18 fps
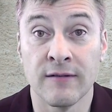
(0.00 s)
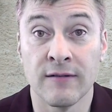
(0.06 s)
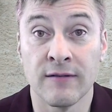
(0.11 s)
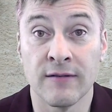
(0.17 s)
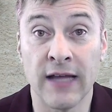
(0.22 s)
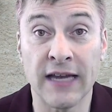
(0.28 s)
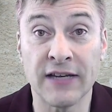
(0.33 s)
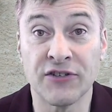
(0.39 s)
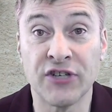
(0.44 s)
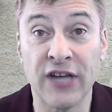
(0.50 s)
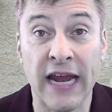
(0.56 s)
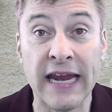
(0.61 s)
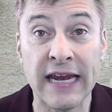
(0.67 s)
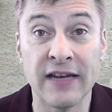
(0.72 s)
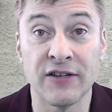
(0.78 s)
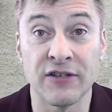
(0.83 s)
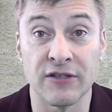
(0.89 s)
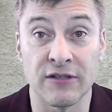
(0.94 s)
That
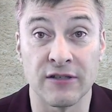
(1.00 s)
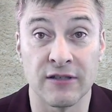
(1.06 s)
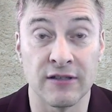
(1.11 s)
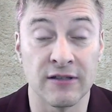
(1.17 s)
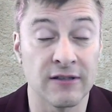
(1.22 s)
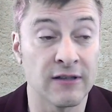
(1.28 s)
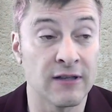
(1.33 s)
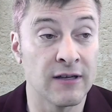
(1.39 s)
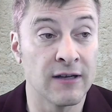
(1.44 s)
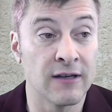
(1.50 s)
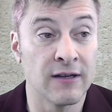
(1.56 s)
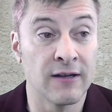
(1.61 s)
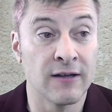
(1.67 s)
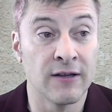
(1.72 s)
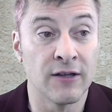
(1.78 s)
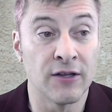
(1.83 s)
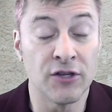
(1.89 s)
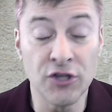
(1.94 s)
changes
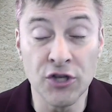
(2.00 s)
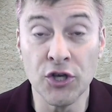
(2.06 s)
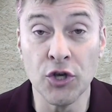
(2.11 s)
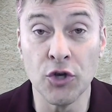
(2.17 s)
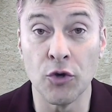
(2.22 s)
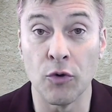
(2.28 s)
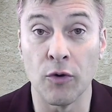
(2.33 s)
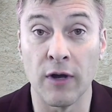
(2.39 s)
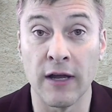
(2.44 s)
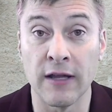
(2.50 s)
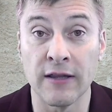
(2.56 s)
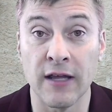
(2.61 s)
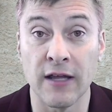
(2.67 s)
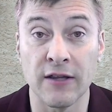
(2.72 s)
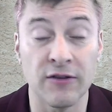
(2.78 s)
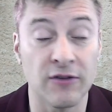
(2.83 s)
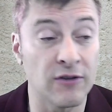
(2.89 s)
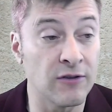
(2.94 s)
you, and
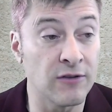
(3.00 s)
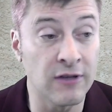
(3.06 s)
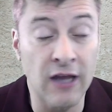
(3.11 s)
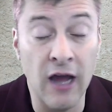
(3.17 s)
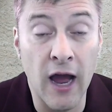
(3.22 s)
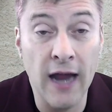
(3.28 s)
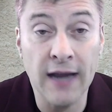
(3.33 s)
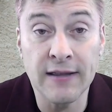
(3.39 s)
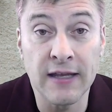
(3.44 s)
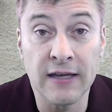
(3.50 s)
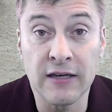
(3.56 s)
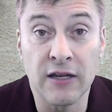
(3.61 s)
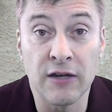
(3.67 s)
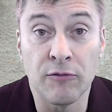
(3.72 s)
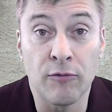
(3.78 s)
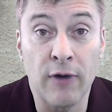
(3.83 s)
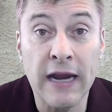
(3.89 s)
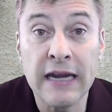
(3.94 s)
that God then can
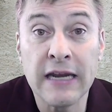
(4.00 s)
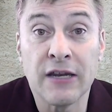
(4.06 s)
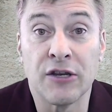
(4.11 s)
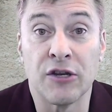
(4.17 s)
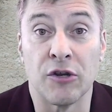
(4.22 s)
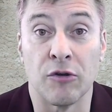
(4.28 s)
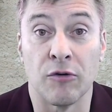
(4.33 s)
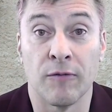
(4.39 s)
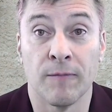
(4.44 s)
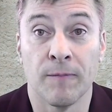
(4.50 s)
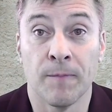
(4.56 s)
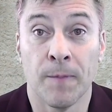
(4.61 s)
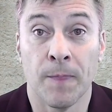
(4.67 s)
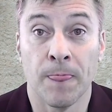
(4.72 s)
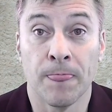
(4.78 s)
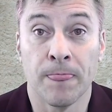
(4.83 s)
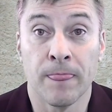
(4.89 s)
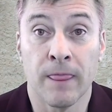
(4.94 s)
reign in you.
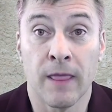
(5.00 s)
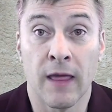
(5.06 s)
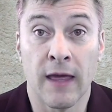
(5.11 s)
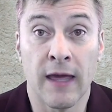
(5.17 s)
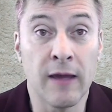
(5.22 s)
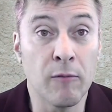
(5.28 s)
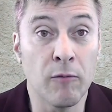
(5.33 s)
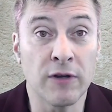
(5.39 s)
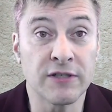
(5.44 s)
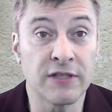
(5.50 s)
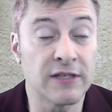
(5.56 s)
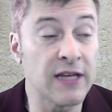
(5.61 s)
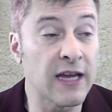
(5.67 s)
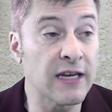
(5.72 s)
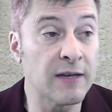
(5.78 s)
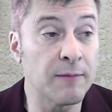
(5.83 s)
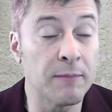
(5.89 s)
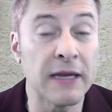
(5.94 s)
He wants to
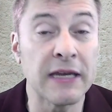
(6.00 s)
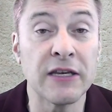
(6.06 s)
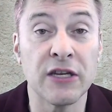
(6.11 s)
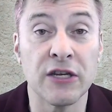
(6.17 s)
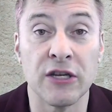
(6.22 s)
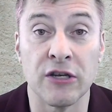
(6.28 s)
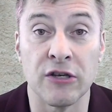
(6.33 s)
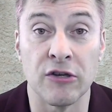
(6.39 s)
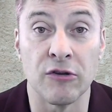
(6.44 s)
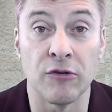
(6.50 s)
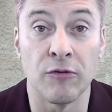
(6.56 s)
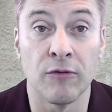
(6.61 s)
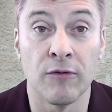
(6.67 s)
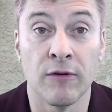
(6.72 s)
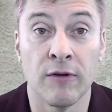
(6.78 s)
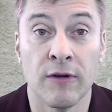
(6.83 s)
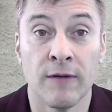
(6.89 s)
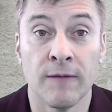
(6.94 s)
take dominion in you.
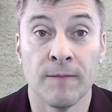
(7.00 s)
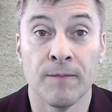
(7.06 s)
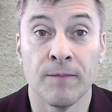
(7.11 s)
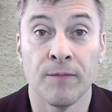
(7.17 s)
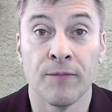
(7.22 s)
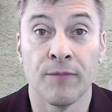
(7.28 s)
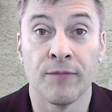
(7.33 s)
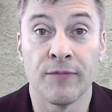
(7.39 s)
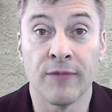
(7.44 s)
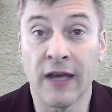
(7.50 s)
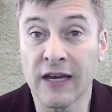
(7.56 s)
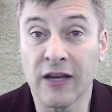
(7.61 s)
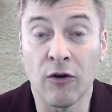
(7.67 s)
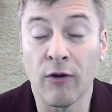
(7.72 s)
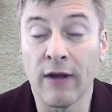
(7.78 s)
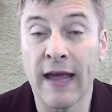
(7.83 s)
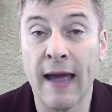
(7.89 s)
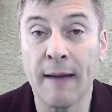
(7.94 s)
That can
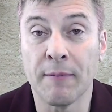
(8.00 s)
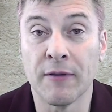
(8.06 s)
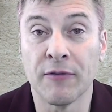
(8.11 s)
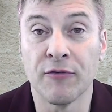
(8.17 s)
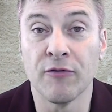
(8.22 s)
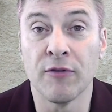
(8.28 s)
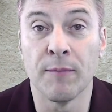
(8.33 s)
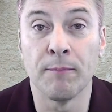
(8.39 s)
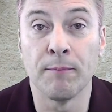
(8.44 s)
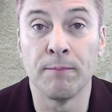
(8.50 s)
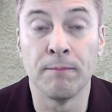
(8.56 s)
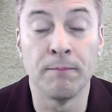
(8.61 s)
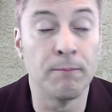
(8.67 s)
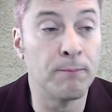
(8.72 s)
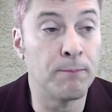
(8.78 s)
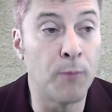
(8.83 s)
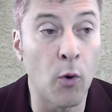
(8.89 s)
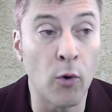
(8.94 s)
only happen through the
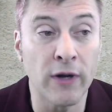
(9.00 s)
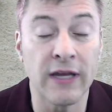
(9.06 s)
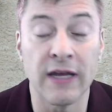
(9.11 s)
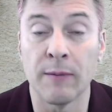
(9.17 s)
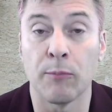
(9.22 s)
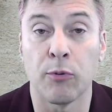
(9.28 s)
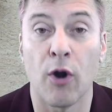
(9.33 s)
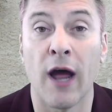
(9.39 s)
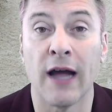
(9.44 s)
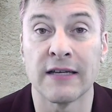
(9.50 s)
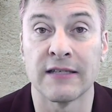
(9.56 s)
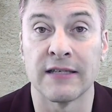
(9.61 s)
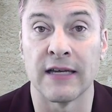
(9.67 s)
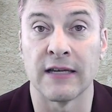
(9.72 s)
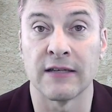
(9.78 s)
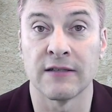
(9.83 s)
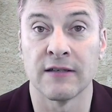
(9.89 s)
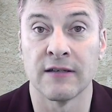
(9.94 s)
born-again
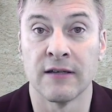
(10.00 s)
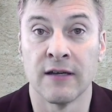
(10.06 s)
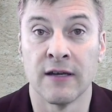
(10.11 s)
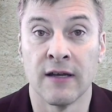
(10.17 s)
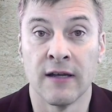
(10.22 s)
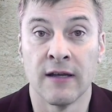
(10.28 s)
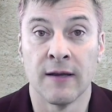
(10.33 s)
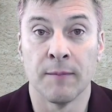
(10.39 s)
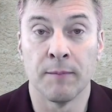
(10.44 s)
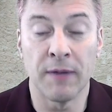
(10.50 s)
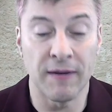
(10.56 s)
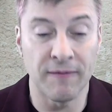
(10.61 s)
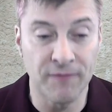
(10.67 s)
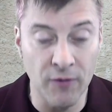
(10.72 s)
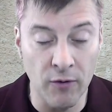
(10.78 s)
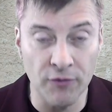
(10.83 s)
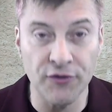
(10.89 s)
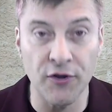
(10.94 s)
process, being
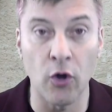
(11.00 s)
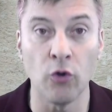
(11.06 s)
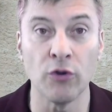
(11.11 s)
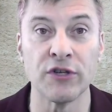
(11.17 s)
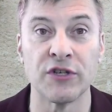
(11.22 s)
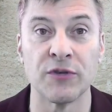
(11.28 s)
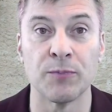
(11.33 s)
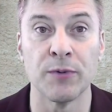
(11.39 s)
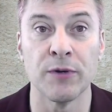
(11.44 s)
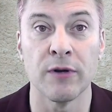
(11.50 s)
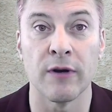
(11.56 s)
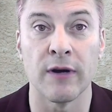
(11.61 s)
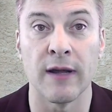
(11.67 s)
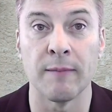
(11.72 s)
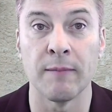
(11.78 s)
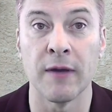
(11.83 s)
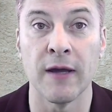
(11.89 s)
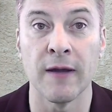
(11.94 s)
filled with the Holy Spirit,
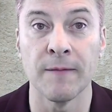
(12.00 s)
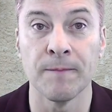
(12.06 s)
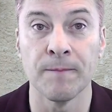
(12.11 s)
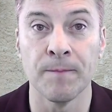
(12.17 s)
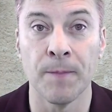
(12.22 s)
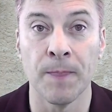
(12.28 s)
amen?